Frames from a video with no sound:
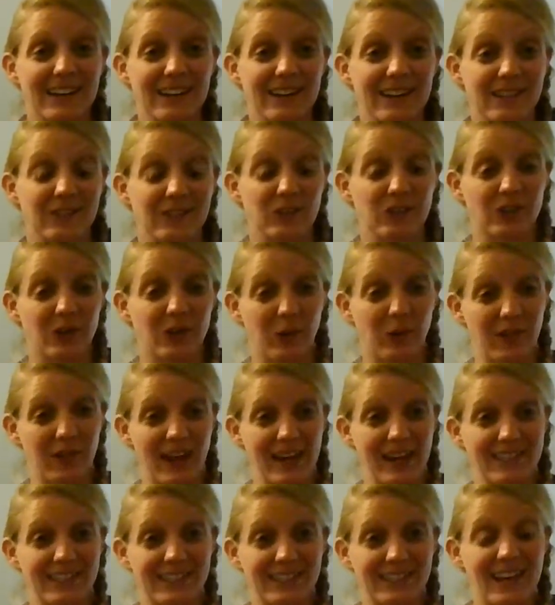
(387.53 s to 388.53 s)
show
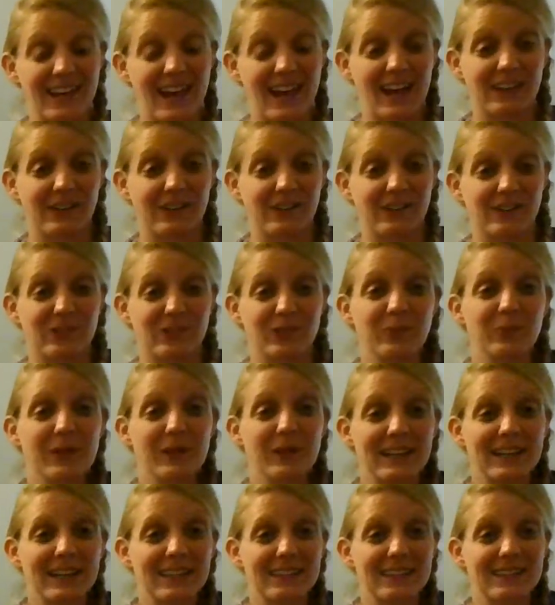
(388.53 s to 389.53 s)
that at your Zoom
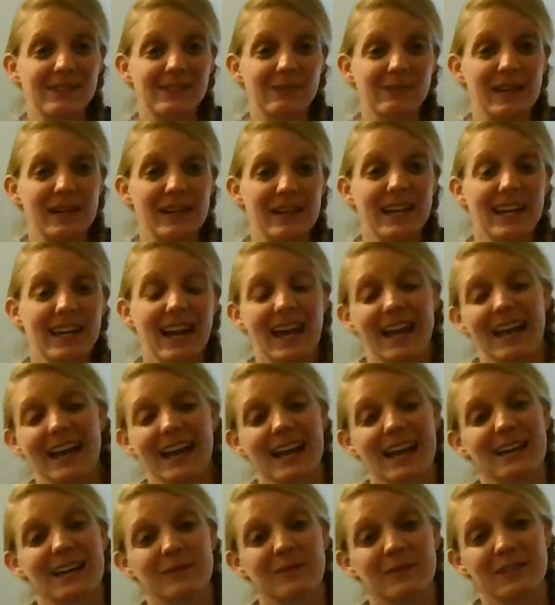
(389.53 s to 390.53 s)
meeting this week,
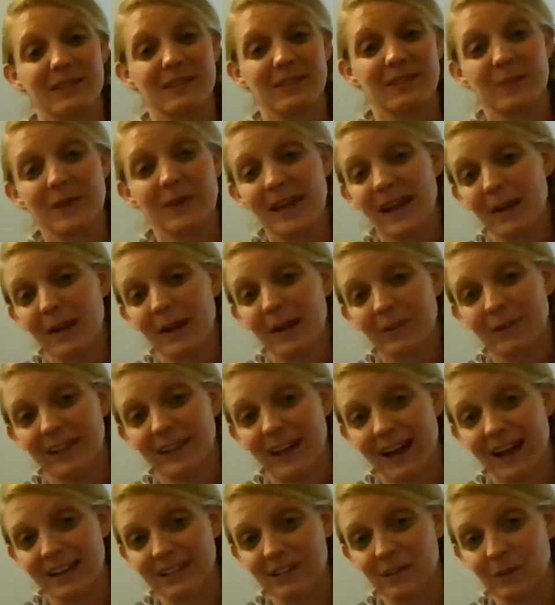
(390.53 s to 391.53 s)
and to be able to
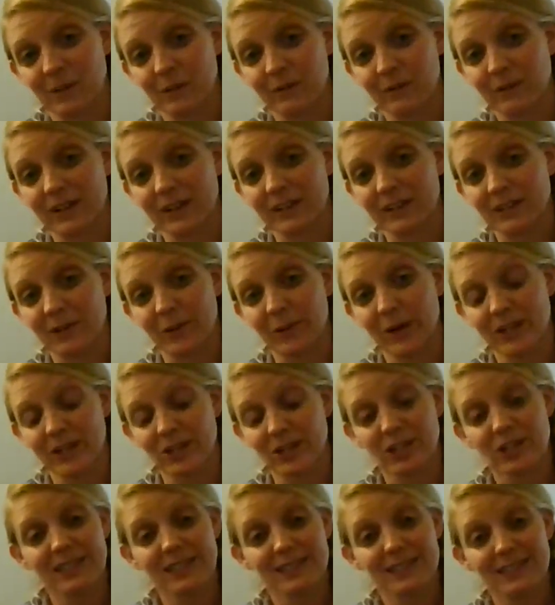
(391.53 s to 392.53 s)
ask your friends
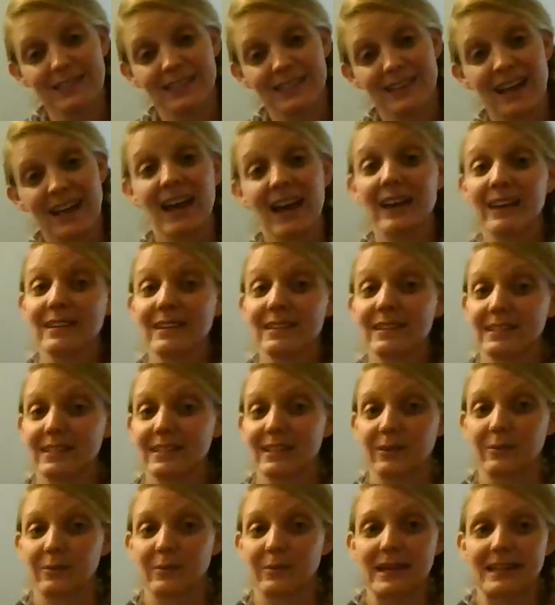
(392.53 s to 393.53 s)
questions so
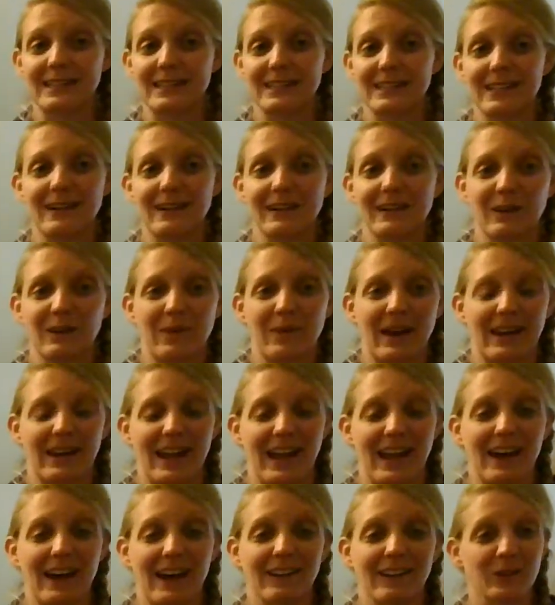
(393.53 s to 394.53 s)
that we can talk about
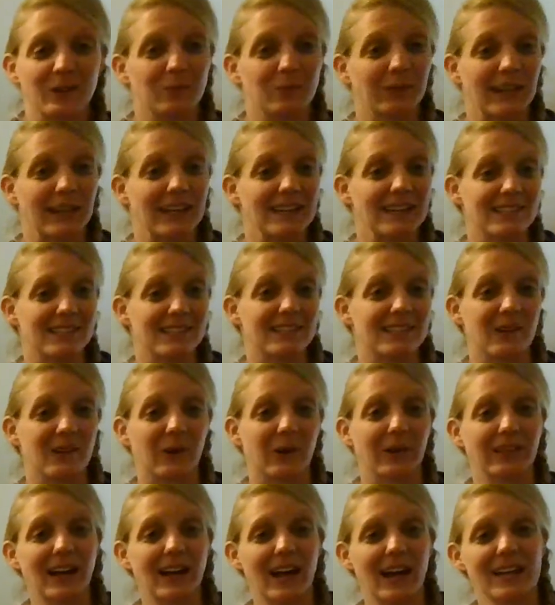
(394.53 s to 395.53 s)
how your places are
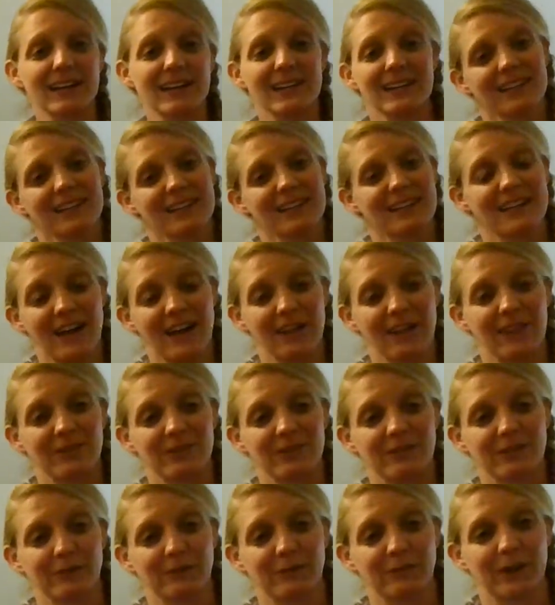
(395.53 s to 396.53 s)
alike and how they're
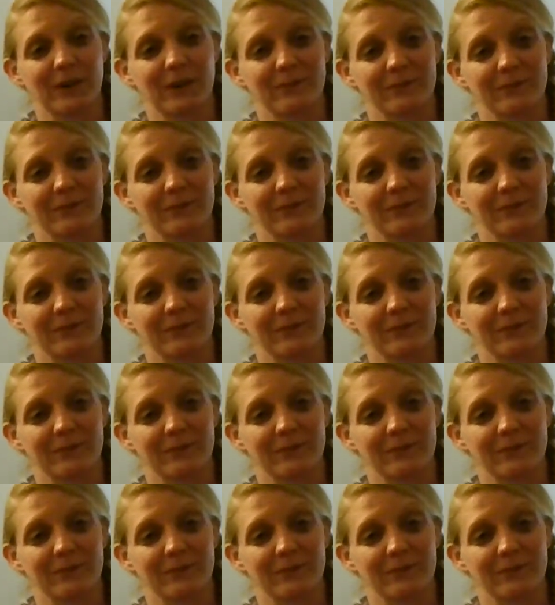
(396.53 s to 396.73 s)
different.